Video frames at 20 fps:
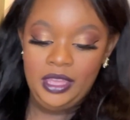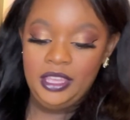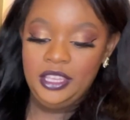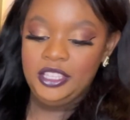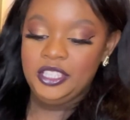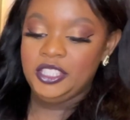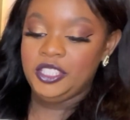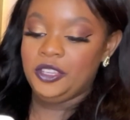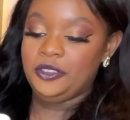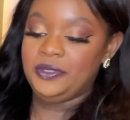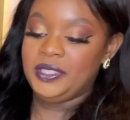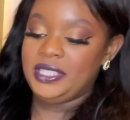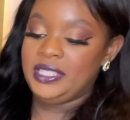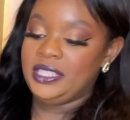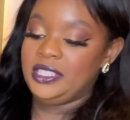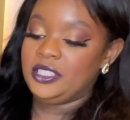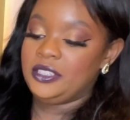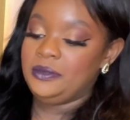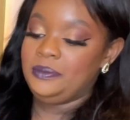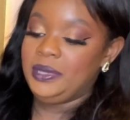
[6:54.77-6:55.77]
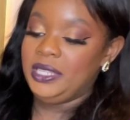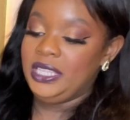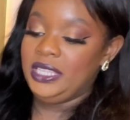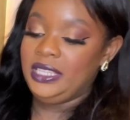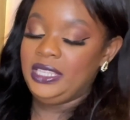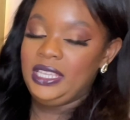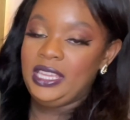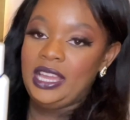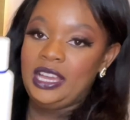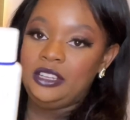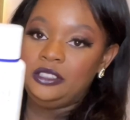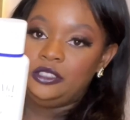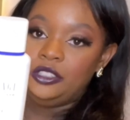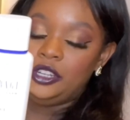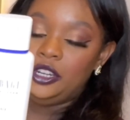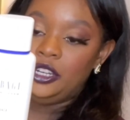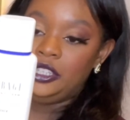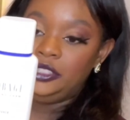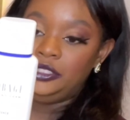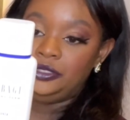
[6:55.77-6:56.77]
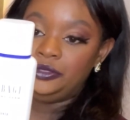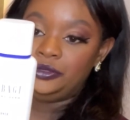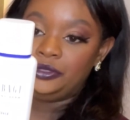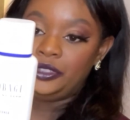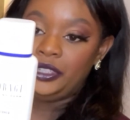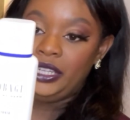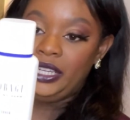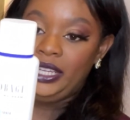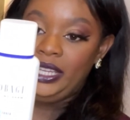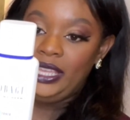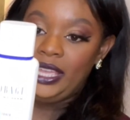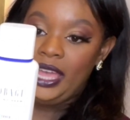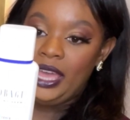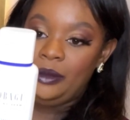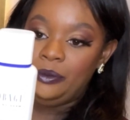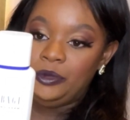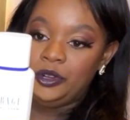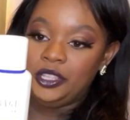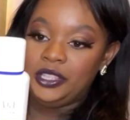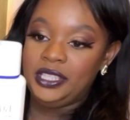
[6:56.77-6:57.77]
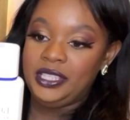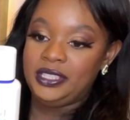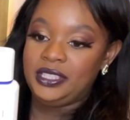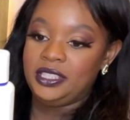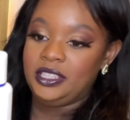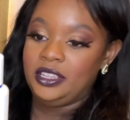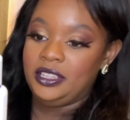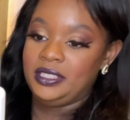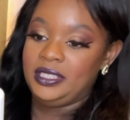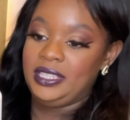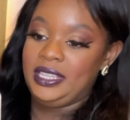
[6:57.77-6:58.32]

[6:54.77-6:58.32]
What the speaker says: So this is completely alcohol free, and what this does,